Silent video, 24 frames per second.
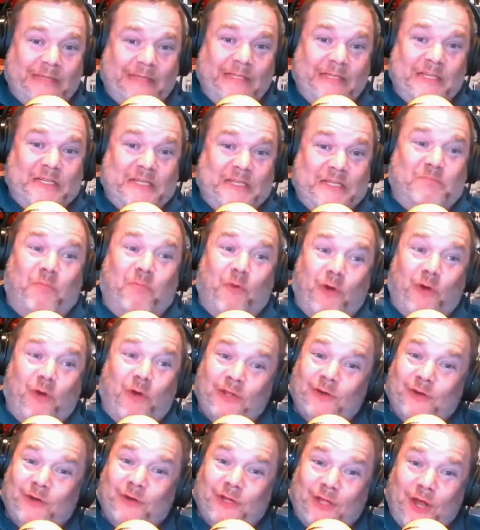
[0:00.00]

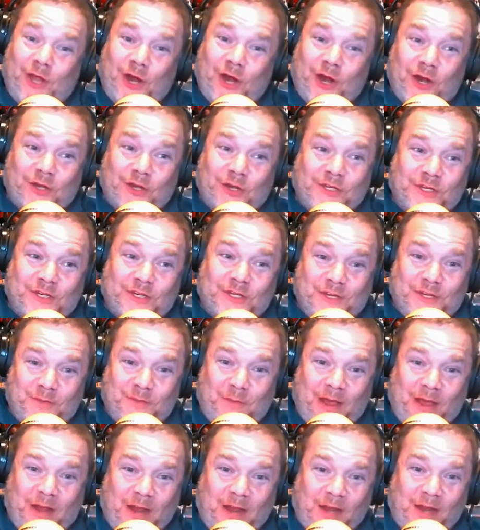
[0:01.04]
spoiler alert, you
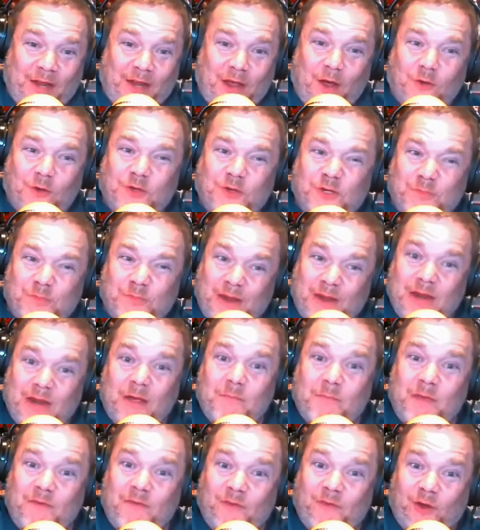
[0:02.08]
may not know, she may not
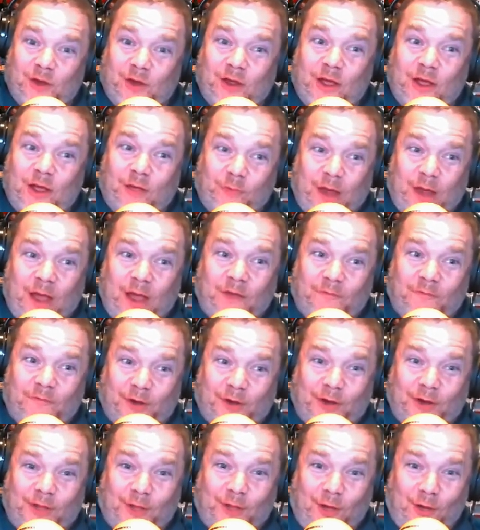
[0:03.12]
be around
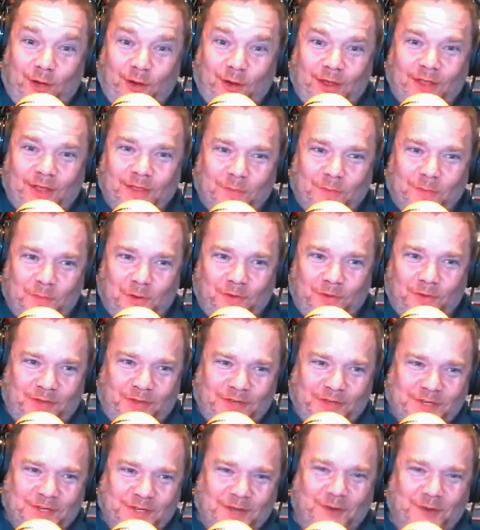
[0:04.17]
very long in the movie.
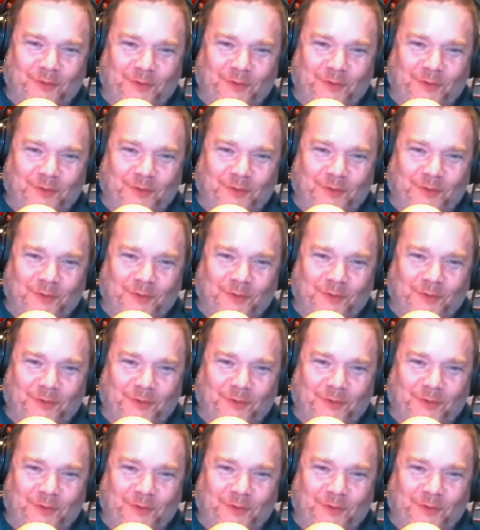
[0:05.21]
So